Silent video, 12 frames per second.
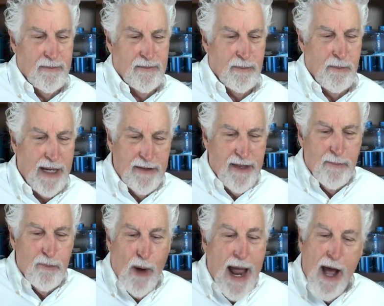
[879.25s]
make
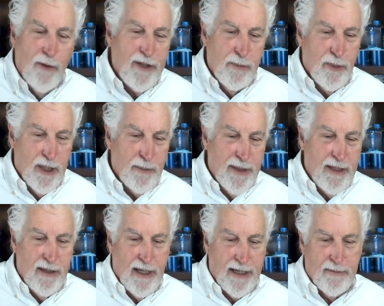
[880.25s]
them round and put them
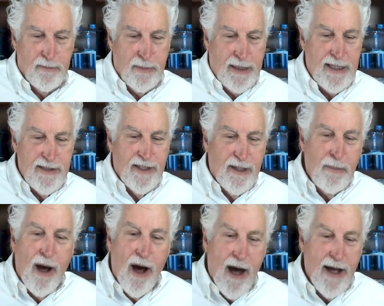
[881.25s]
in like peas in a
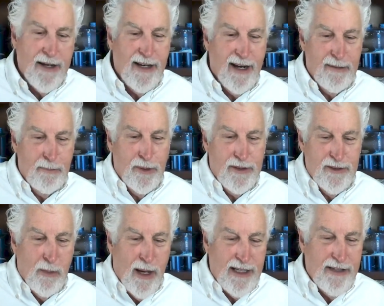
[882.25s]
pod, and I'd put
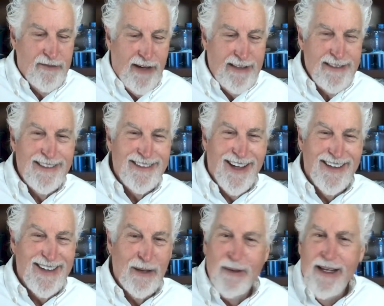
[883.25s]
smiley faces
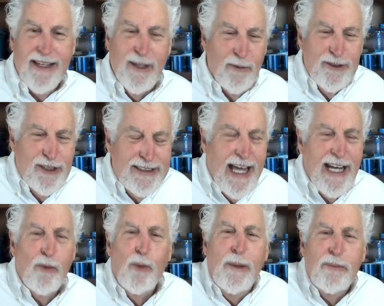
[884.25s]
on them. They were just kind
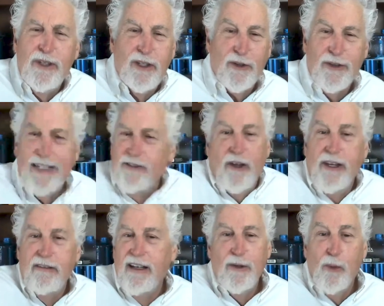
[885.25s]
of whimsical. That's all they
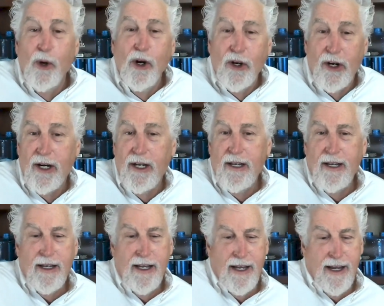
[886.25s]
really were.
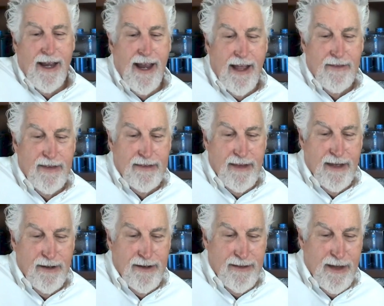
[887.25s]
And
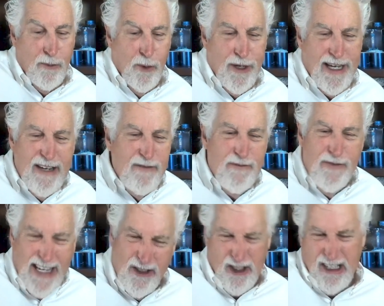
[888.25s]
they weren't
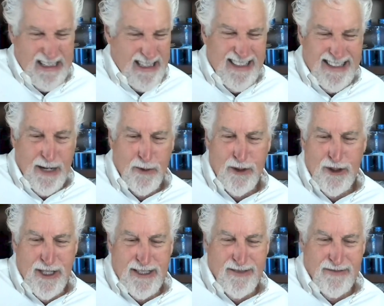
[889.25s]
inventions. They were
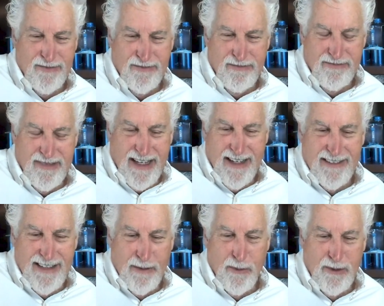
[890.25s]
just
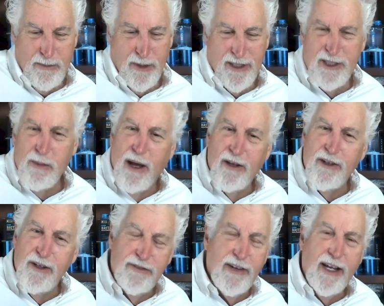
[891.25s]
things that would put a smile on
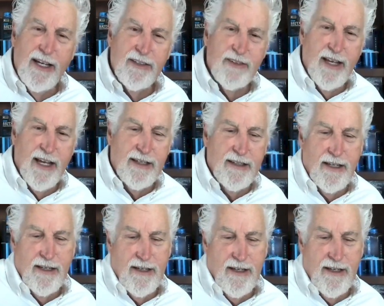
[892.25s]
your face. And